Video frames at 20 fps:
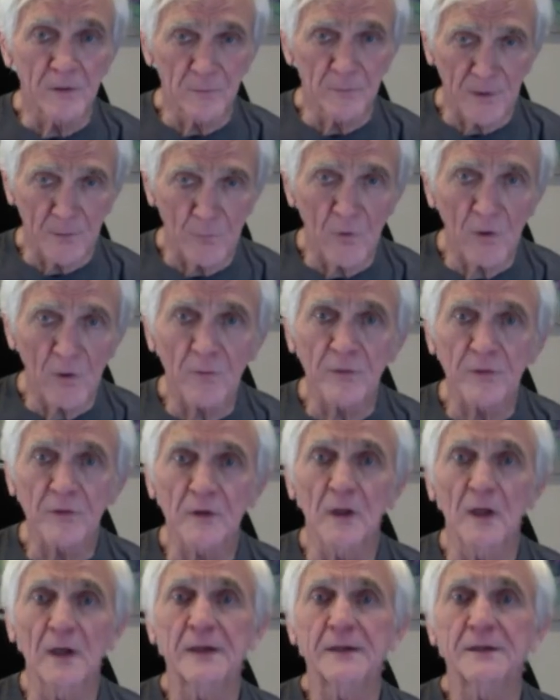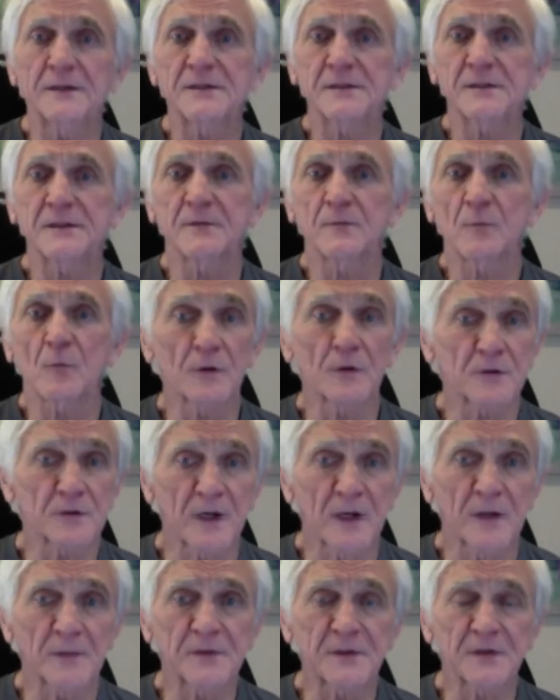my work with clients and
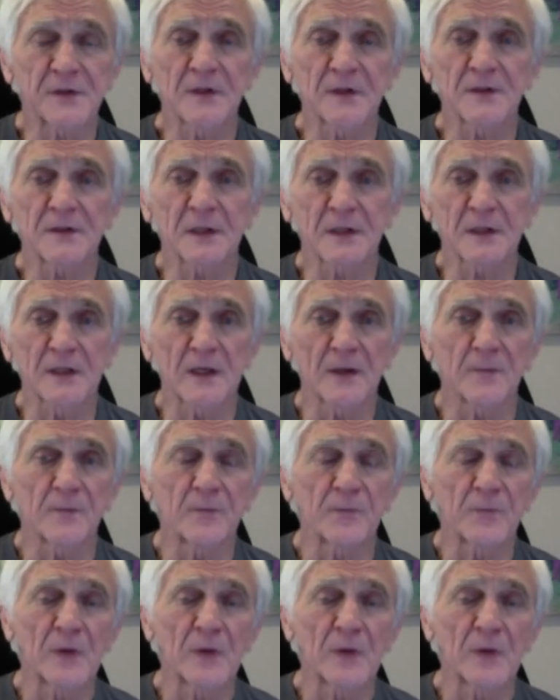workshops and things like that.